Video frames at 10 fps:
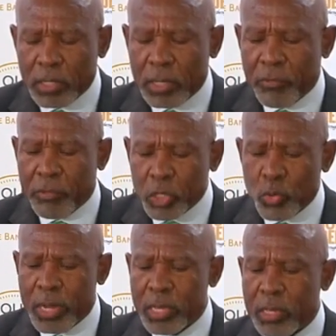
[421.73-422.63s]
the
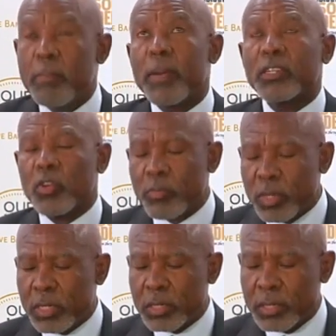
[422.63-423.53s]
visually impaired
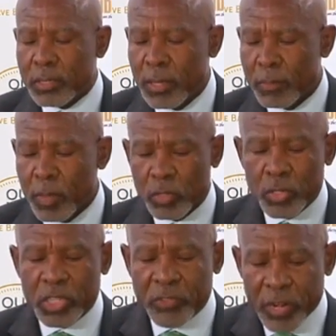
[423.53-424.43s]
communities
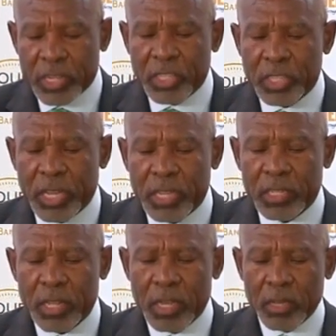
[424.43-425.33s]
to
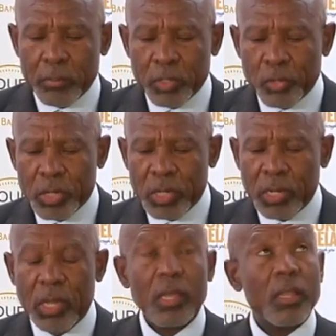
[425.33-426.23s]
differentiate
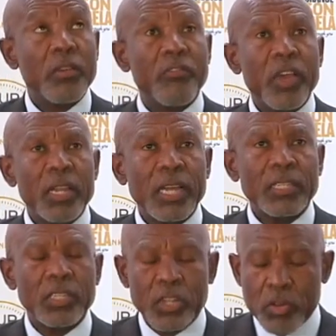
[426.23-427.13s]
between the
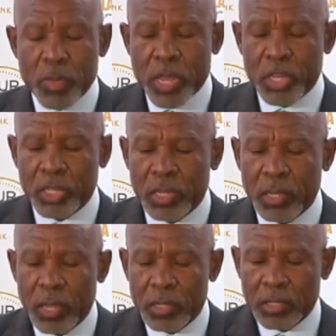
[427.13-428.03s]
various
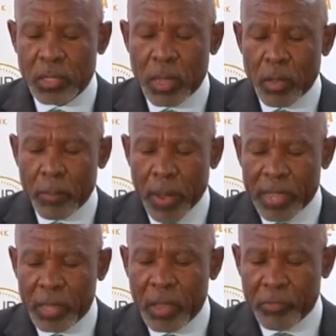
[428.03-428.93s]
denominations
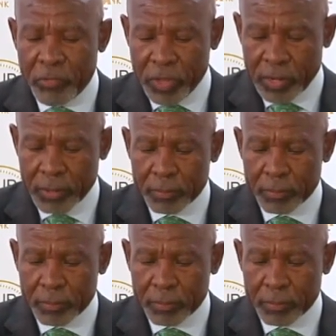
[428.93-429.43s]
by field.